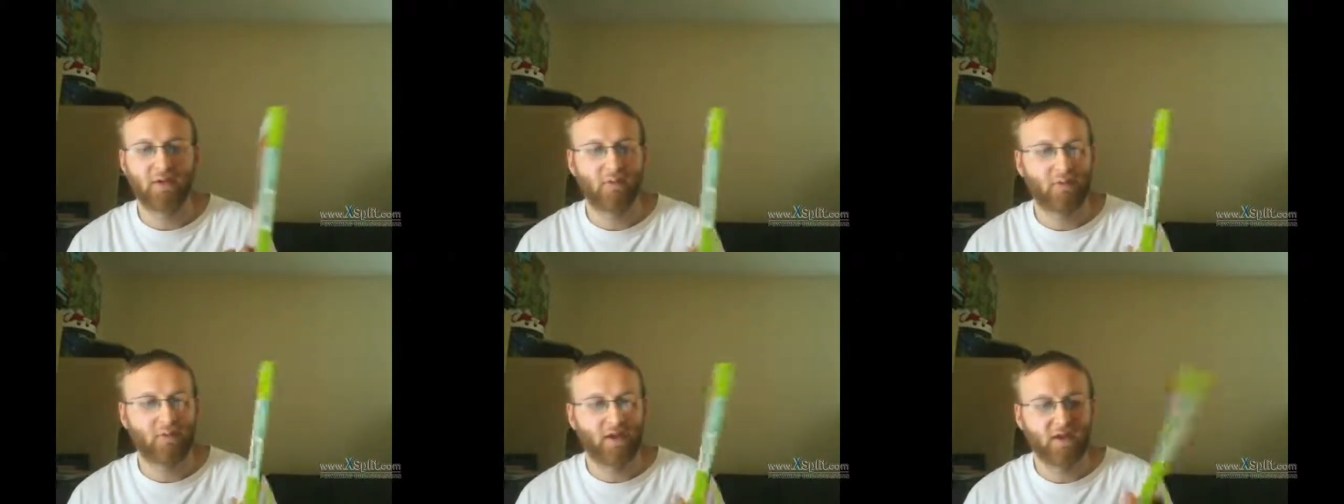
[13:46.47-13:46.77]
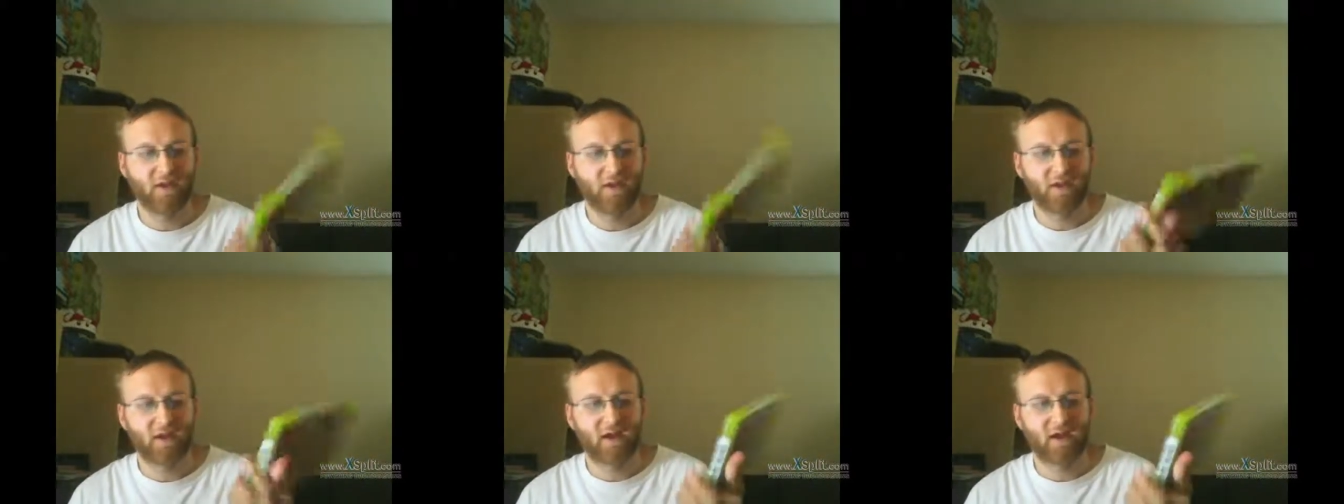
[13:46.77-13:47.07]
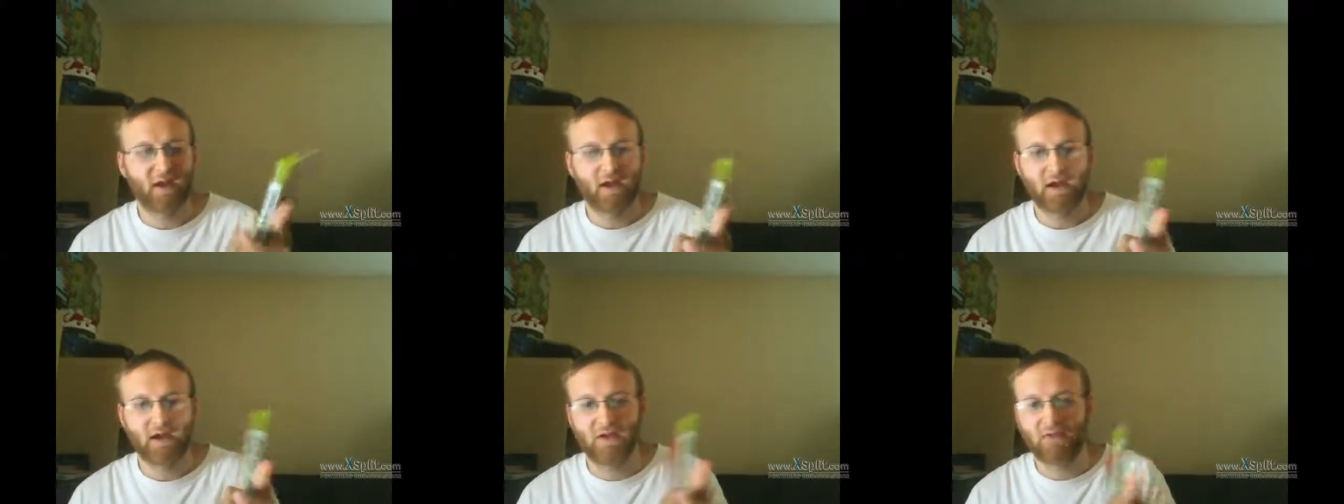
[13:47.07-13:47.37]
But
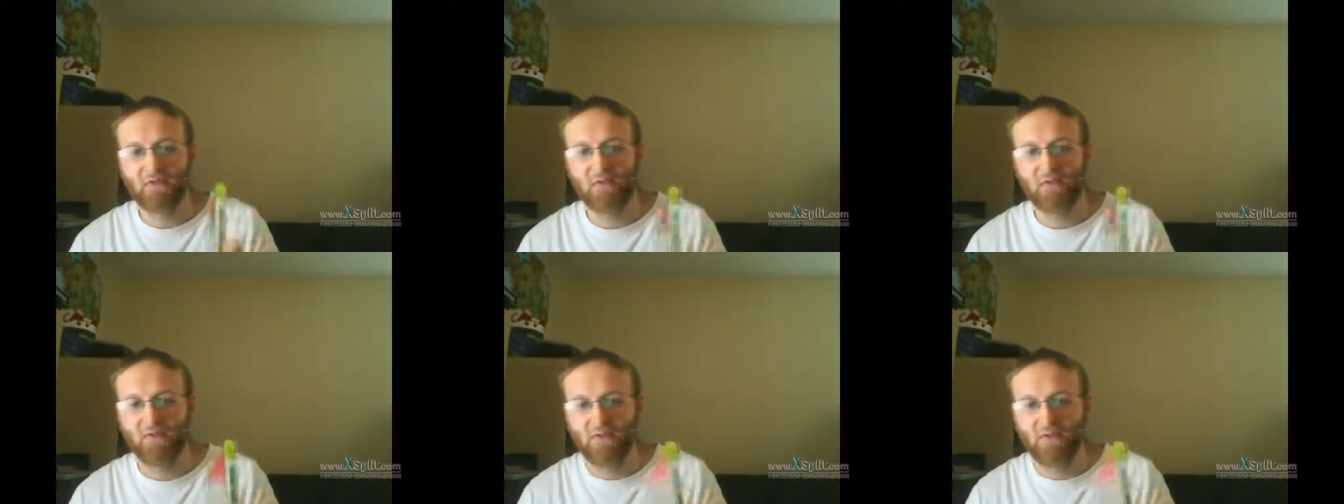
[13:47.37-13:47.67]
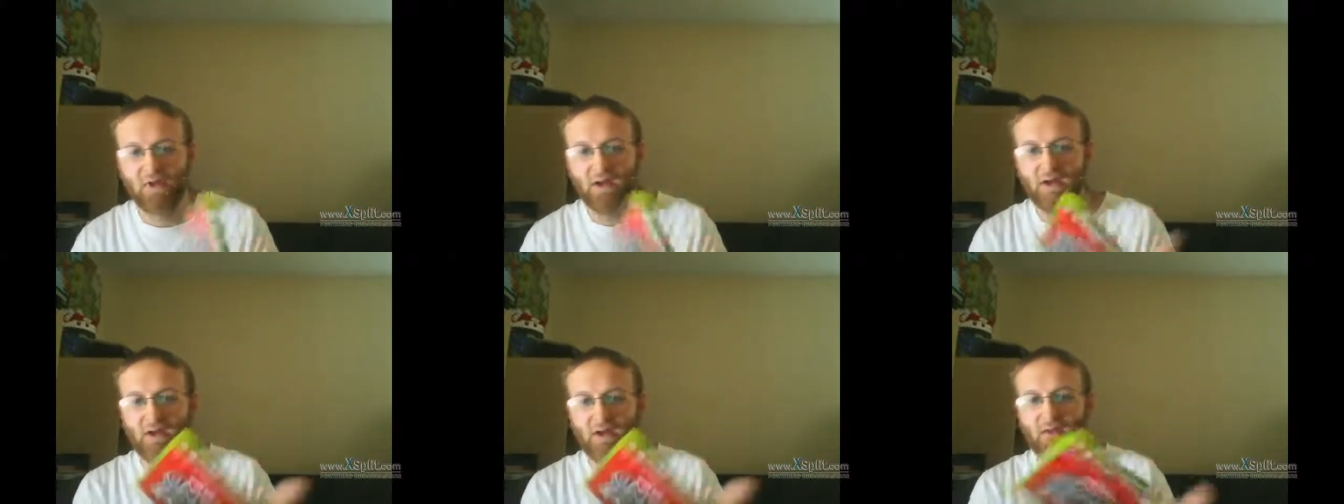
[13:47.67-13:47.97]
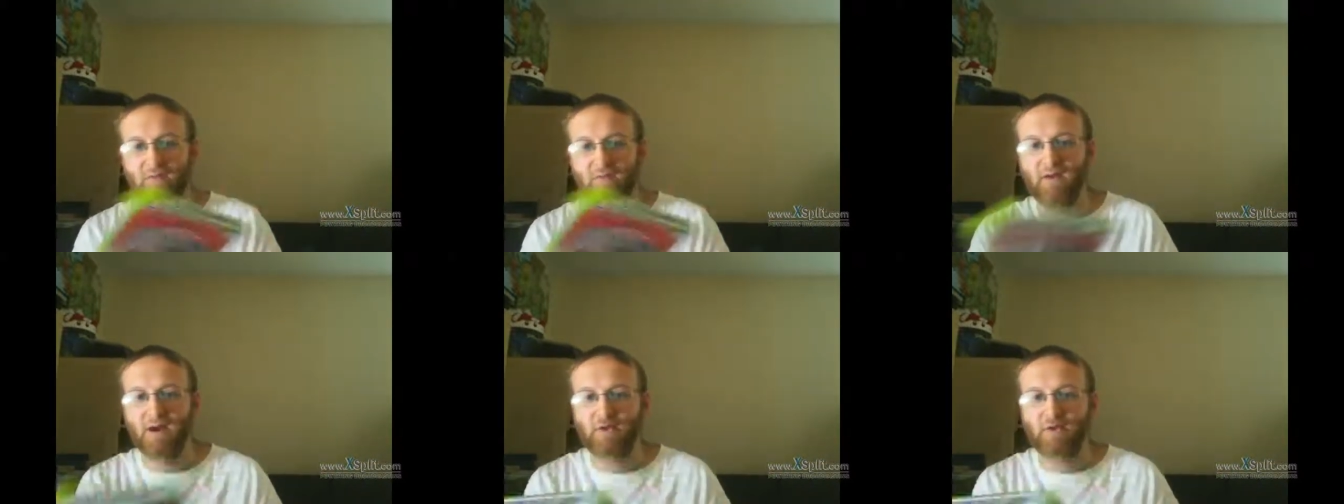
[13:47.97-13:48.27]
it's
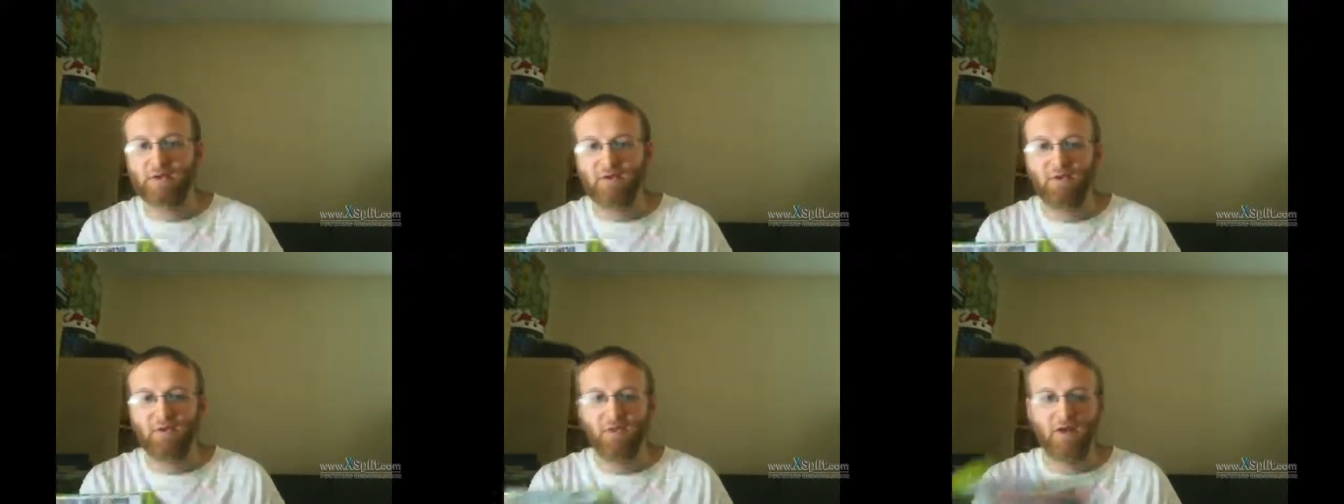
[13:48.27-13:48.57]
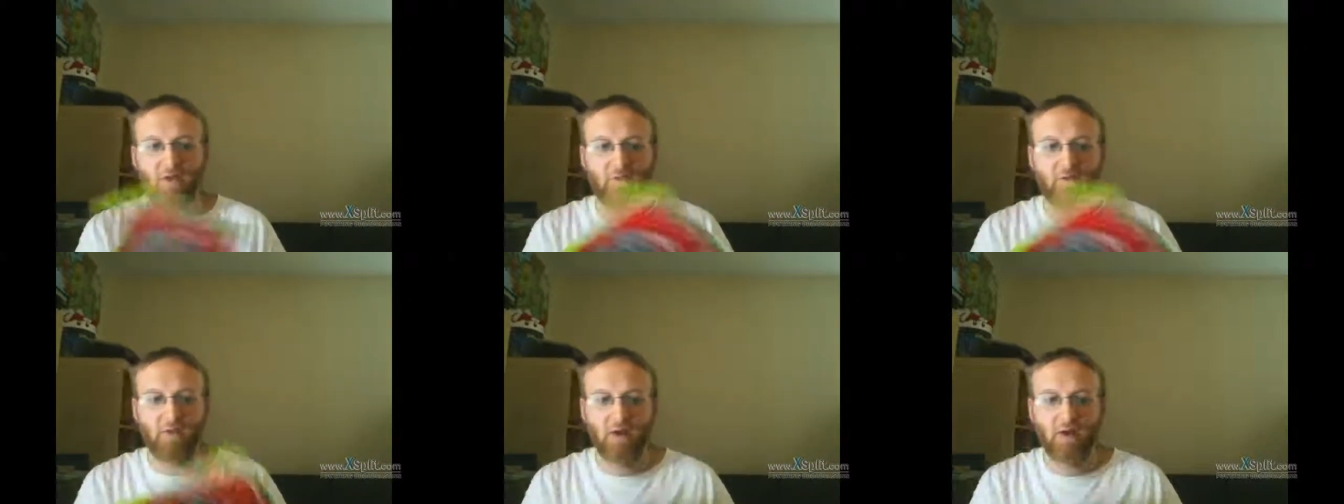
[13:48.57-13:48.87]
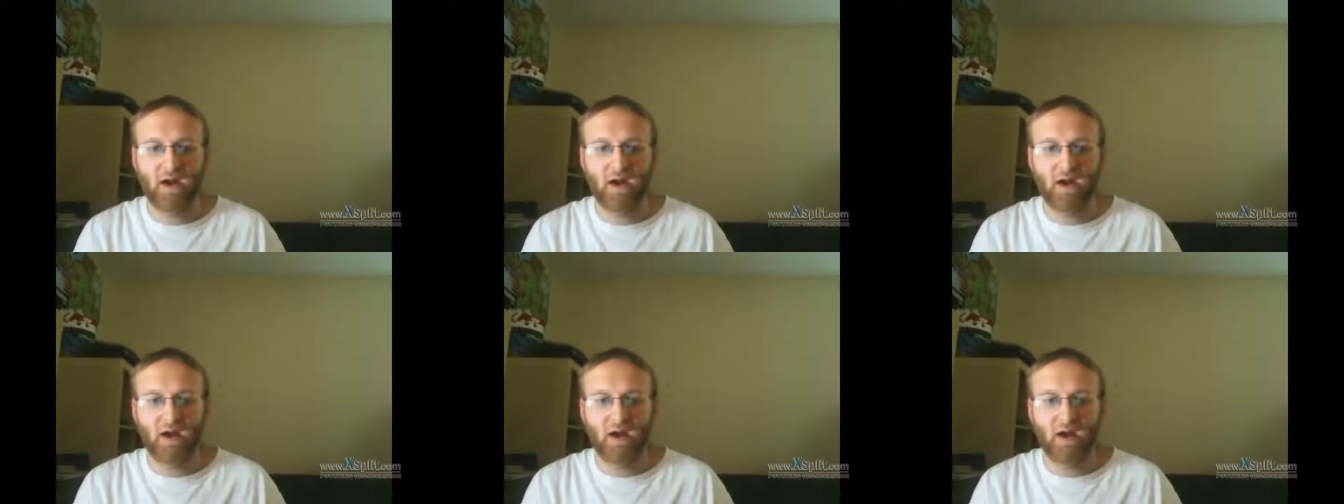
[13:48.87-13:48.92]
factory sealed.